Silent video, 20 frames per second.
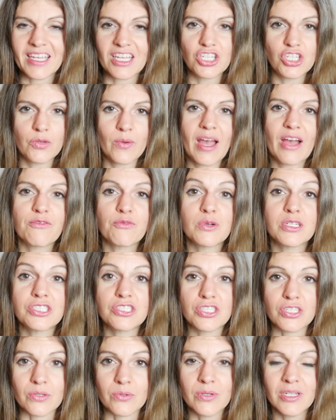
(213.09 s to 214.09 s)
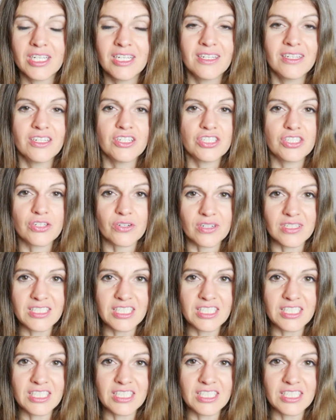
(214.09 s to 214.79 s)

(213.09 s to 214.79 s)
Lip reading: And you have one too. You're a